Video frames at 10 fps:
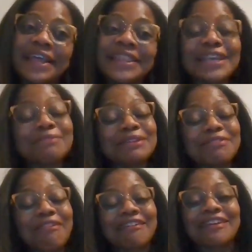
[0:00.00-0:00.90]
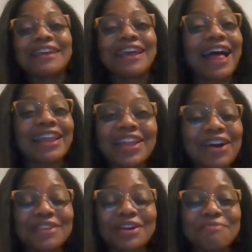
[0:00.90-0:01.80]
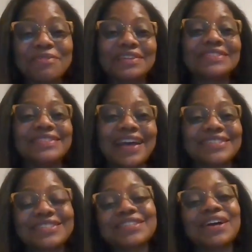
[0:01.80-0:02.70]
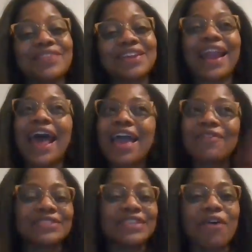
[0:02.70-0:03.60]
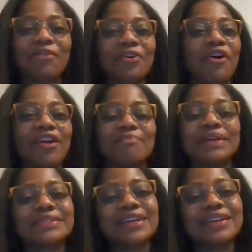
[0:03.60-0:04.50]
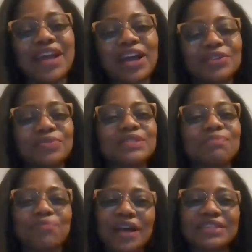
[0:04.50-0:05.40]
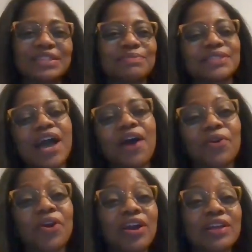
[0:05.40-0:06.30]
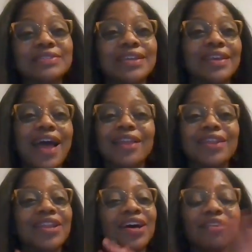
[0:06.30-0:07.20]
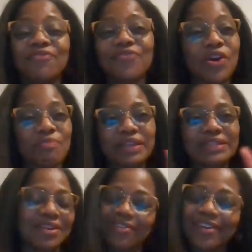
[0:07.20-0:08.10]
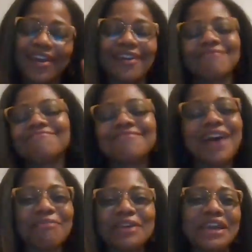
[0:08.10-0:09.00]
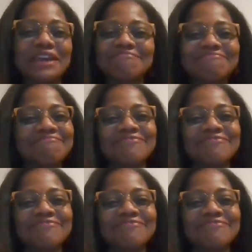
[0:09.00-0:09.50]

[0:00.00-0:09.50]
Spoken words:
that's my story. And I love the community. I just love it. And I have a tower garden. My son and I are doing some projects with tower gardens, and I love farming. So yeah, I'm in.